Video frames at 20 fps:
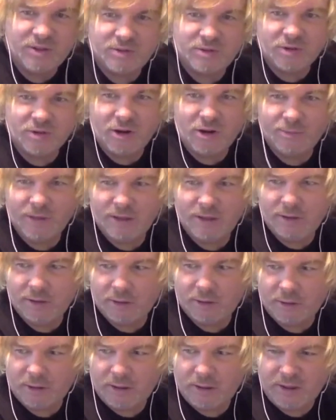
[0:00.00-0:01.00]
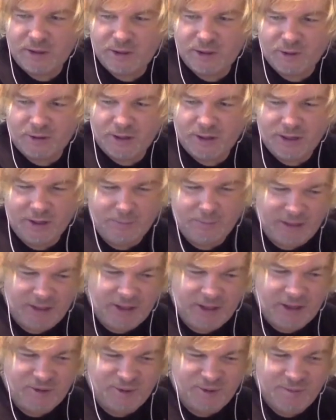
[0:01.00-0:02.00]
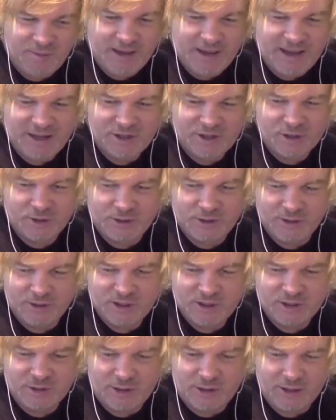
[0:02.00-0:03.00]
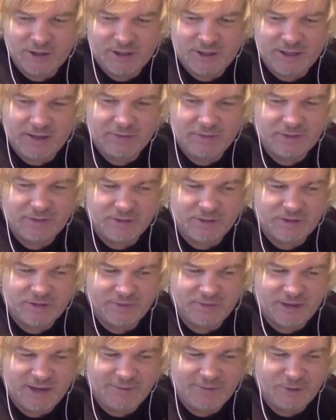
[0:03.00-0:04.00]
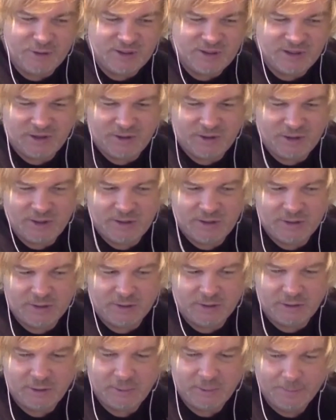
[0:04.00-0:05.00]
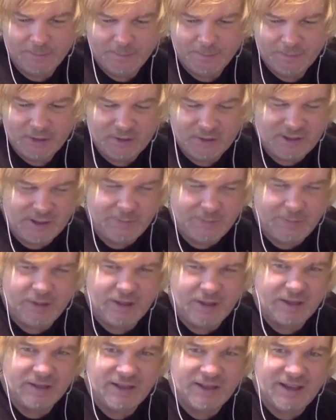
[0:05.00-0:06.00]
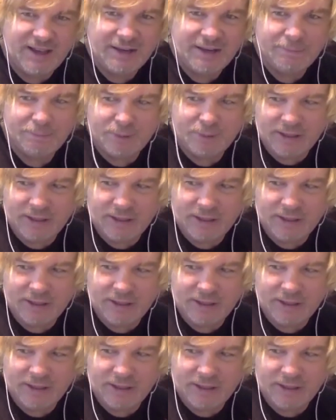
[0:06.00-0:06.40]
it to Roman, either an immediate rematch or they'll stretch it out to Survivor Series or something like that.